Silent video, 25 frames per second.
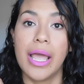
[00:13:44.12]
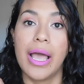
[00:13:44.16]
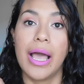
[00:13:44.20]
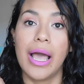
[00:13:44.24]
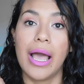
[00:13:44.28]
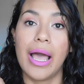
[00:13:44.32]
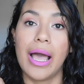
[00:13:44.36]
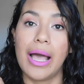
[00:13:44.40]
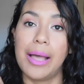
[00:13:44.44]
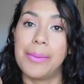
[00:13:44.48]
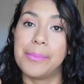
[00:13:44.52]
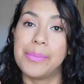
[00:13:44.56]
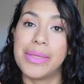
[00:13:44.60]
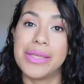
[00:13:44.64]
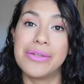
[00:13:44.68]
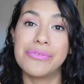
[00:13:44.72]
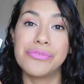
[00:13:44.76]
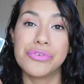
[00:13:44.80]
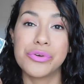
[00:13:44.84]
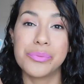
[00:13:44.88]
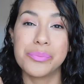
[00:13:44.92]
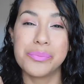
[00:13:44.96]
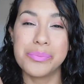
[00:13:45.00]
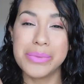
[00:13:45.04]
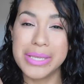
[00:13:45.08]
Um, and
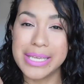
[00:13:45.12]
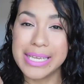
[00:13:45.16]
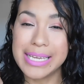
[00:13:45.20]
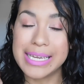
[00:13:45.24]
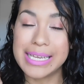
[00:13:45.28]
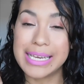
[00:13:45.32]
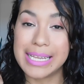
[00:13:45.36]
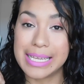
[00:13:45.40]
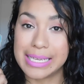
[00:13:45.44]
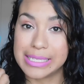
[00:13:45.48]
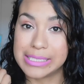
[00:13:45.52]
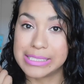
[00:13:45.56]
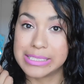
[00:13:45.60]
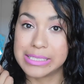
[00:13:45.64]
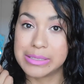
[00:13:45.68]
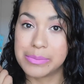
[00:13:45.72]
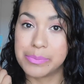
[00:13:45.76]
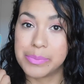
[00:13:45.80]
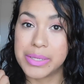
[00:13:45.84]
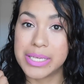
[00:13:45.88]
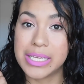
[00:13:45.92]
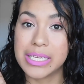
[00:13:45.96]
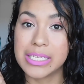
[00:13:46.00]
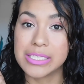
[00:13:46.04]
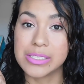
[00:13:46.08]
for me, it is
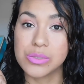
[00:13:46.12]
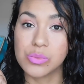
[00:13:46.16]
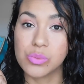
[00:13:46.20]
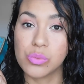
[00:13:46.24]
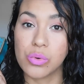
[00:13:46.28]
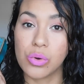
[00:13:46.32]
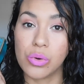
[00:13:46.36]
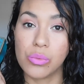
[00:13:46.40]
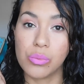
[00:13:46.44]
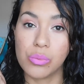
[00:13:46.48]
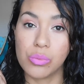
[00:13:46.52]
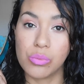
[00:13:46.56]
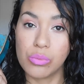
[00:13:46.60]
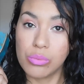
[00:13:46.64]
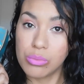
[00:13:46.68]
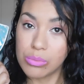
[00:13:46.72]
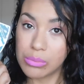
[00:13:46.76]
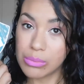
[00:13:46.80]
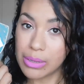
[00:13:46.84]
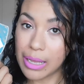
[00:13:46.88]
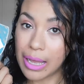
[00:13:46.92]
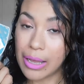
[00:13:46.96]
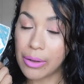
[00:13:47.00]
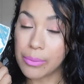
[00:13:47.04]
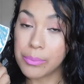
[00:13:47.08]
because
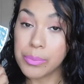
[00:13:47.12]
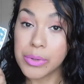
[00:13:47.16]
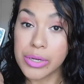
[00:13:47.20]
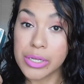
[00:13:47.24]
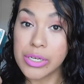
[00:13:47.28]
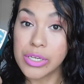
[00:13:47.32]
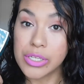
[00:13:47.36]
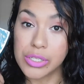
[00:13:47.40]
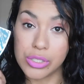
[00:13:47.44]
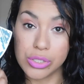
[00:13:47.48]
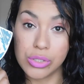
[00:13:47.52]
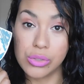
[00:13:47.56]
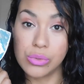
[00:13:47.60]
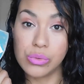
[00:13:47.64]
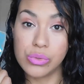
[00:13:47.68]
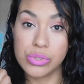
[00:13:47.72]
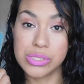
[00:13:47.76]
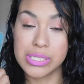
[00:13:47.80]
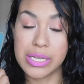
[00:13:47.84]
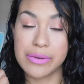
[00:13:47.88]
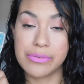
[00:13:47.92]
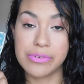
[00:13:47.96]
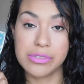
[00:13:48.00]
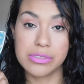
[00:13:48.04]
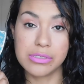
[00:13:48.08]
I'm going to use
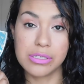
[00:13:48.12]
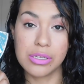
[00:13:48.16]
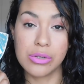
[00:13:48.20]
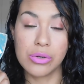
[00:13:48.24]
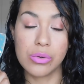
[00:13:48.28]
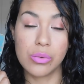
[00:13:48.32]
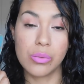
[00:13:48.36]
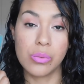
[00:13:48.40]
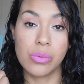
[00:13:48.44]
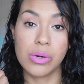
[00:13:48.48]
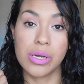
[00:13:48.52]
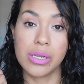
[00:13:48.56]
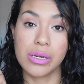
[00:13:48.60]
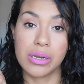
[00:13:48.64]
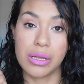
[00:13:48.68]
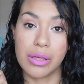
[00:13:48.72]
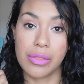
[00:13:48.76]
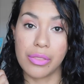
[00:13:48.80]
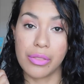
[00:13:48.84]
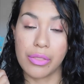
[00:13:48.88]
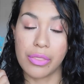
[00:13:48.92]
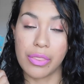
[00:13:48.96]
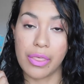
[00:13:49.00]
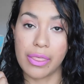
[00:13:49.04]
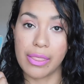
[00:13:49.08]
every single one
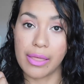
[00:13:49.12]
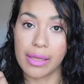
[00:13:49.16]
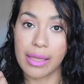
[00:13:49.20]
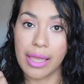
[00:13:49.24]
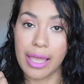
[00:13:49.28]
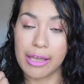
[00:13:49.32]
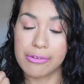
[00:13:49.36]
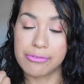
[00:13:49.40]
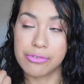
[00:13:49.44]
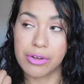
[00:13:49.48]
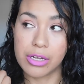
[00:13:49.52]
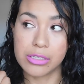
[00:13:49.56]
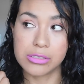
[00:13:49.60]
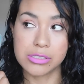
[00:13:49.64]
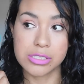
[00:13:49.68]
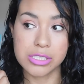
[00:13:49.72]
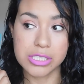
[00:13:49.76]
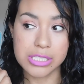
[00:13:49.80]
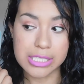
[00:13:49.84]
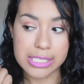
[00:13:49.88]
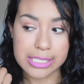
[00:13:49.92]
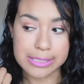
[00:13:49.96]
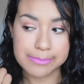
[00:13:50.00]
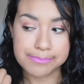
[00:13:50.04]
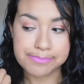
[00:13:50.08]
other than the Kat Von
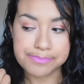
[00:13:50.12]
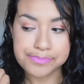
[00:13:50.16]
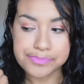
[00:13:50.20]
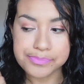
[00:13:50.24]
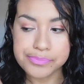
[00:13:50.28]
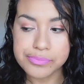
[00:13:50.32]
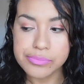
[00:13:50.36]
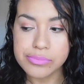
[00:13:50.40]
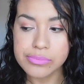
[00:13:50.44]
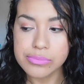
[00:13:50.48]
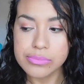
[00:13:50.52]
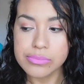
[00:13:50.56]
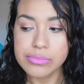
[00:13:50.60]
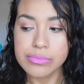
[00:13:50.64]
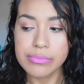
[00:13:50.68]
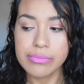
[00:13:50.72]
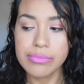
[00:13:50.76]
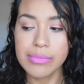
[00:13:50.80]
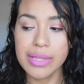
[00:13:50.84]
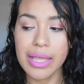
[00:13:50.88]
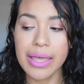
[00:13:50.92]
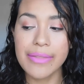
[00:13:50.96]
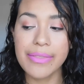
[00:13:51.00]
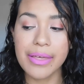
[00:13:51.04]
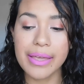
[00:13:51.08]
D.
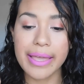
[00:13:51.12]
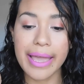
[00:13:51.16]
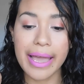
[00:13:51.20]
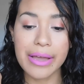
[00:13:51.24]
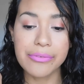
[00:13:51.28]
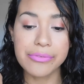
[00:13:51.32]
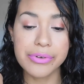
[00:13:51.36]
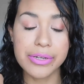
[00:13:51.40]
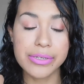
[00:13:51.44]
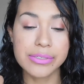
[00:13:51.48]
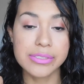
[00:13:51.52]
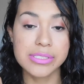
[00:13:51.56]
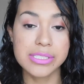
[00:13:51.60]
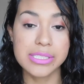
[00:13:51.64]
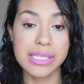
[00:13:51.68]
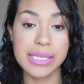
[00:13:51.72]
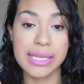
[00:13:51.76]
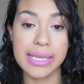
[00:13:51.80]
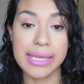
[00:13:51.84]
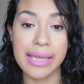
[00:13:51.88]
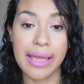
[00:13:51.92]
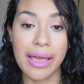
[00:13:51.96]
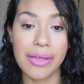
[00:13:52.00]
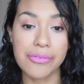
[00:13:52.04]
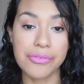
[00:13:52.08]
And the Kat Von
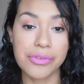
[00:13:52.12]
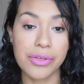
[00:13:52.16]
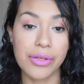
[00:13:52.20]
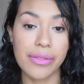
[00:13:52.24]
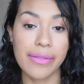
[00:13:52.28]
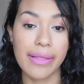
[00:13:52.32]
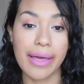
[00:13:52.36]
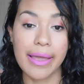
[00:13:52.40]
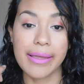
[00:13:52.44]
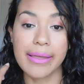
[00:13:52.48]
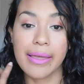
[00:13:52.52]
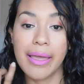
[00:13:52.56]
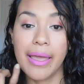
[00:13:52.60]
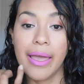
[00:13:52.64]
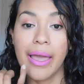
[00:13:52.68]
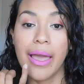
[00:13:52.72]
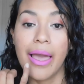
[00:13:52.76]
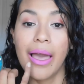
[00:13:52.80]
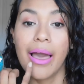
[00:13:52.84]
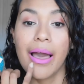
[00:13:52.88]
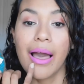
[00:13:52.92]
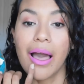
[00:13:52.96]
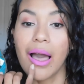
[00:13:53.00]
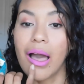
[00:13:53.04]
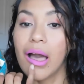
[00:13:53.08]
D, I feel like,
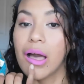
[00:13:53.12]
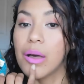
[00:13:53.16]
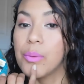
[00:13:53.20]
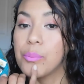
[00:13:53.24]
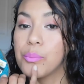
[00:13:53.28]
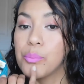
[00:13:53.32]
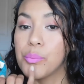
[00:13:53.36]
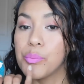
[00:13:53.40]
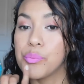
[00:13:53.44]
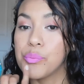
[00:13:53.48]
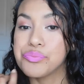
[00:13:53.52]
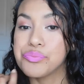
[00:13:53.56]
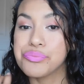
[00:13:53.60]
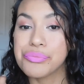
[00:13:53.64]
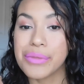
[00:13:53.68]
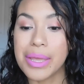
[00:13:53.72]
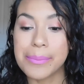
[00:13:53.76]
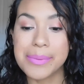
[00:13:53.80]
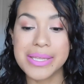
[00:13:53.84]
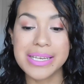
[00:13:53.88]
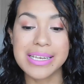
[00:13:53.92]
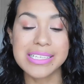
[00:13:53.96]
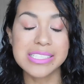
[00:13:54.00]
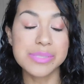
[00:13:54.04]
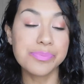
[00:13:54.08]
um, I
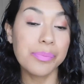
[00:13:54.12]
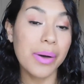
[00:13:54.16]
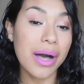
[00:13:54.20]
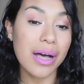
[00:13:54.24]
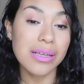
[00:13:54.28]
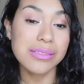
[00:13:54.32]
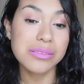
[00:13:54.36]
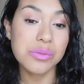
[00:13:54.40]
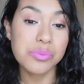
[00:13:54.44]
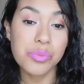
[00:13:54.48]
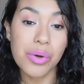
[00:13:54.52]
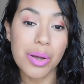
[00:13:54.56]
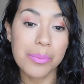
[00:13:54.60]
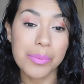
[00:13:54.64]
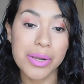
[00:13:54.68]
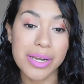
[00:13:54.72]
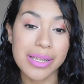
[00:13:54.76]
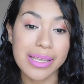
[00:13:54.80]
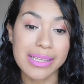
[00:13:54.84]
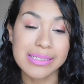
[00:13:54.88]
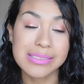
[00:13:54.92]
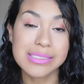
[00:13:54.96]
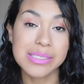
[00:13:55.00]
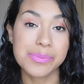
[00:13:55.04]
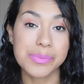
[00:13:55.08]
mean, it's possible I'm going to
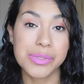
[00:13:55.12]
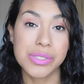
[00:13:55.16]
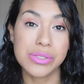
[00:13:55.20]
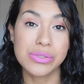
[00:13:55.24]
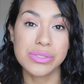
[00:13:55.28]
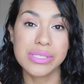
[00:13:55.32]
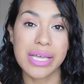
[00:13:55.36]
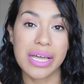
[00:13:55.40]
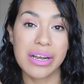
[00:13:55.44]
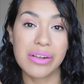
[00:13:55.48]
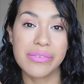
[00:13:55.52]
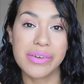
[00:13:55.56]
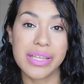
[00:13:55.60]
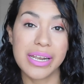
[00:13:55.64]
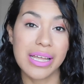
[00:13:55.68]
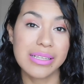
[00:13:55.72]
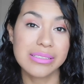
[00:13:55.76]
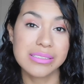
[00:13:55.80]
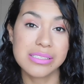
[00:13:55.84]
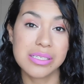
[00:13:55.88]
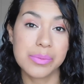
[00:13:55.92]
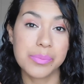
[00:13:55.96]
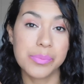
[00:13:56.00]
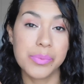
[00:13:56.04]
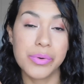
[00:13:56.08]
get some use out of it
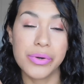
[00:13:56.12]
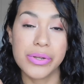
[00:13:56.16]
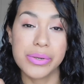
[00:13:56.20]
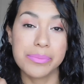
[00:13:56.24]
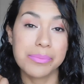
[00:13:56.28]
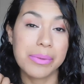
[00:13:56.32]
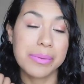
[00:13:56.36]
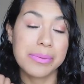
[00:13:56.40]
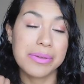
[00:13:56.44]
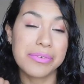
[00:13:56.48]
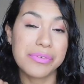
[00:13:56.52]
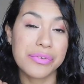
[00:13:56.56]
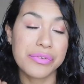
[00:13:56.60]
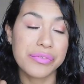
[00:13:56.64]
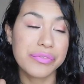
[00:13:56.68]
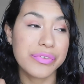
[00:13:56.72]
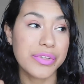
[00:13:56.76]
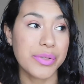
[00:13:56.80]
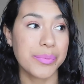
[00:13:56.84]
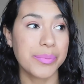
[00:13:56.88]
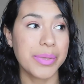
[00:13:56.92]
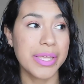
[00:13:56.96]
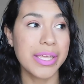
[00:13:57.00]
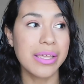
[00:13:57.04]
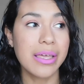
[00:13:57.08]
at some point, maybe for
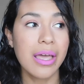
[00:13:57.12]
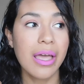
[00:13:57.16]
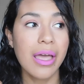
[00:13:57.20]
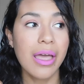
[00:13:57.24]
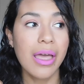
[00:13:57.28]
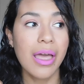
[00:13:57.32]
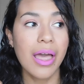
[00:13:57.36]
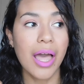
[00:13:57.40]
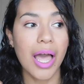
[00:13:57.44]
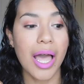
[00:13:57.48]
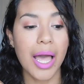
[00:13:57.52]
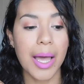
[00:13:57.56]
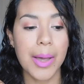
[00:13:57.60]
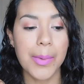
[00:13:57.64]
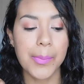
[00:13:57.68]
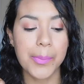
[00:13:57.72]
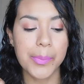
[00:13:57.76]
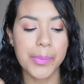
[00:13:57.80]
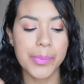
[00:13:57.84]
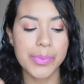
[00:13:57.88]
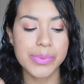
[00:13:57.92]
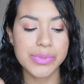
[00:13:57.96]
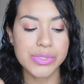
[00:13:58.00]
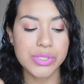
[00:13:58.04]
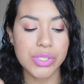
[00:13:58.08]
filming. Uh,
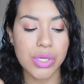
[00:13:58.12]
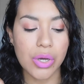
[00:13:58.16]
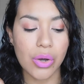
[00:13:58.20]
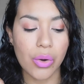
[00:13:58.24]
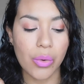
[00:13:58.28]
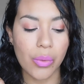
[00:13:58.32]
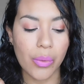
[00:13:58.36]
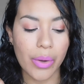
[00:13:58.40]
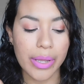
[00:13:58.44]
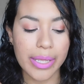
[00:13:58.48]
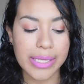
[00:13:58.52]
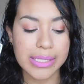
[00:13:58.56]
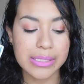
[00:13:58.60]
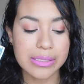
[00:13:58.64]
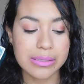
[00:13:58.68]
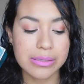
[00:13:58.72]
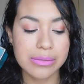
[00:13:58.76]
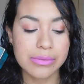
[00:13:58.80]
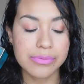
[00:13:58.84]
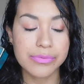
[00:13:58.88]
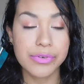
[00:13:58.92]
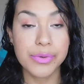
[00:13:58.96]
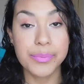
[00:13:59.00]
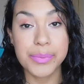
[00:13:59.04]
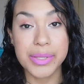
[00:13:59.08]
so it
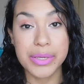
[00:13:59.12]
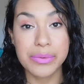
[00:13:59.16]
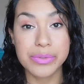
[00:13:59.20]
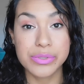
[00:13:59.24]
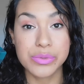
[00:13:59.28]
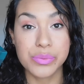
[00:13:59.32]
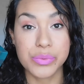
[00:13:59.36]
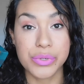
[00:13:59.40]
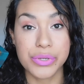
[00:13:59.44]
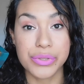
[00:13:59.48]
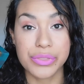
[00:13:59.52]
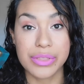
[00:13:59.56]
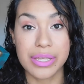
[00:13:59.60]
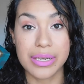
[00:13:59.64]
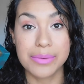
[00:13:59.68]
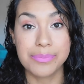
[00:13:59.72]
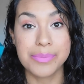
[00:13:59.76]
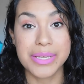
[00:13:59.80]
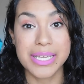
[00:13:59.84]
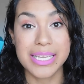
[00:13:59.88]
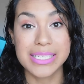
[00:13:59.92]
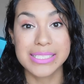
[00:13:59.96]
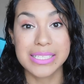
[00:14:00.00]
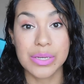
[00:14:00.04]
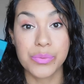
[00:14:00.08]
for me, it was worth it
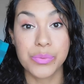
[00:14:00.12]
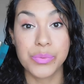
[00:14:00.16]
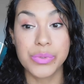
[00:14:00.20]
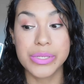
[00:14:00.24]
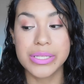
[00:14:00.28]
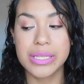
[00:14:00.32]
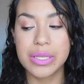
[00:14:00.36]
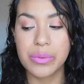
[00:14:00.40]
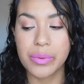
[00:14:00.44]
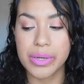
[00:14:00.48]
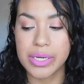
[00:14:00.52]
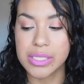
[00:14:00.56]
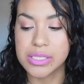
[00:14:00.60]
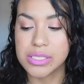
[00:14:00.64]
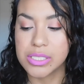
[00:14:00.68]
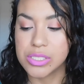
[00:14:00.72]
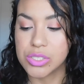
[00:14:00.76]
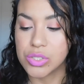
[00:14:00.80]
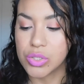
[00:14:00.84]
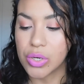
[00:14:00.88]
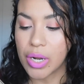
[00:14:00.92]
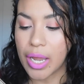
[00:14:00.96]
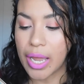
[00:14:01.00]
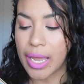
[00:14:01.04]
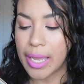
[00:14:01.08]
because I really wanted to
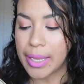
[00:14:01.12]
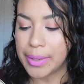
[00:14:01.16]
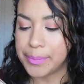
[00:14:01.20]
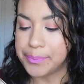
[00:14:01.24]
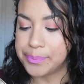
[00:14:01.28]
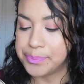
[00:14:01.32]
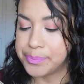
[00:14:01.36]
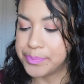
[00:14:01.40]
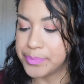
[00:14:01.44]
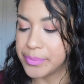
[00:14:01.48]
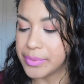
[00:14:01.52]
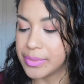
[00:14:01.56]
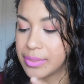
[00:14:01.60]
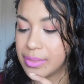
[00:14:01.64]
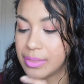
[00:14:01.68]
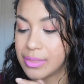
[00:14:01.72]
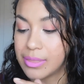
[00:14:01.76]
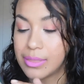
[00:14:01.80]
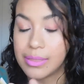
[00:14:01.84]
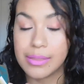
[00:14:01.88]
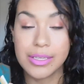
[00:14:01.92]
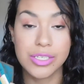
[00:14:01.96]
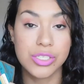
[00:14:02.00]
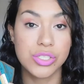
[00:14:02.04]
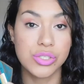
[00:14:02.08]
try
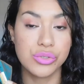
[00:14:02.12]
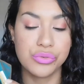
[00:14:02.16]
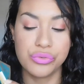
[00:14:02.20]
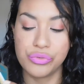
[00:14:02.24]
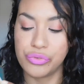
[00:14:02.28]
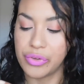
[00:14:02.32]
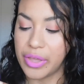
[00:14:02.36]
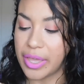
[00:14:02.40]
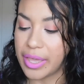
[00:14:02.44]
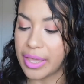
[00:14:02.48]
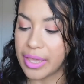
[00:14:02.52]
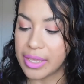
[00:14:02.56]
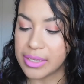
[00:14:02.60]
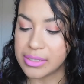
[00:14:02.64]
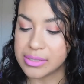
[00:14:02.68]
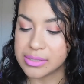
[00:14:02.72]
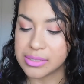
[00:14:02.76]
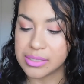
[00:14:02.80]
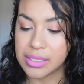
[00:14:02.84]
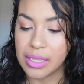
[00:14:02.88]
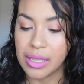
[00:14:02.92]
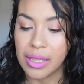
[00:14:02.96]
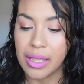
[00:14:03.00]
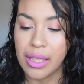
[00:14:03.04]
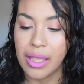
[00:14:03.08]
the Too
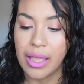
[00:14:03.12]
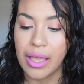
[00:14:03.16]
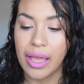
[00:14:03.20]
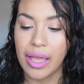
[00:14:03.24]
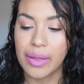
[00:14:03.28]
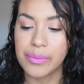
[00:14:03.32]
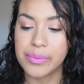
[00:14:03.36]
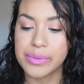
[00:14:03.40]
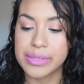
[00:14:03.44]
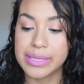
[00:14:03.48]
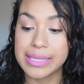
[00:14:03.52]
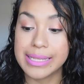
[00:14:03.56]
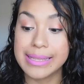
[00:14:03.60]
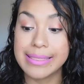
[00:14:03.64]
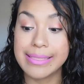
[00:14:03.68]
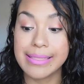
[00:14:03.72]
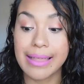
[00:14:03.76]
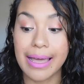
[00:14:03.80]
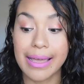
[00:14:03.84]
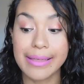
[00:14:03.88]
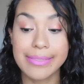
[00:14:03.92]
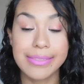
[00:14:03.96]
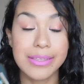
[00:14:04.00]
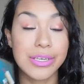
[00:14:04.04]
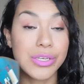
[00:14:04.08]
Faced. I really
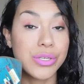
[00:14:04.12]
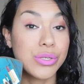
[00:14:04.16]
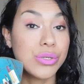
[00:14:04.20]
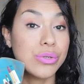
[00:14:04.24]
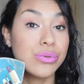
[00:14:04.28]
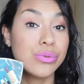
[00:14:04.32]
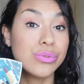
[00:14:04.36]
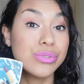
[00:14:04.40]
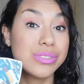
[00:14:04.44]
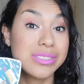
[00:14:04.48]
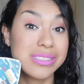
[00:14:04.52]
liked the nude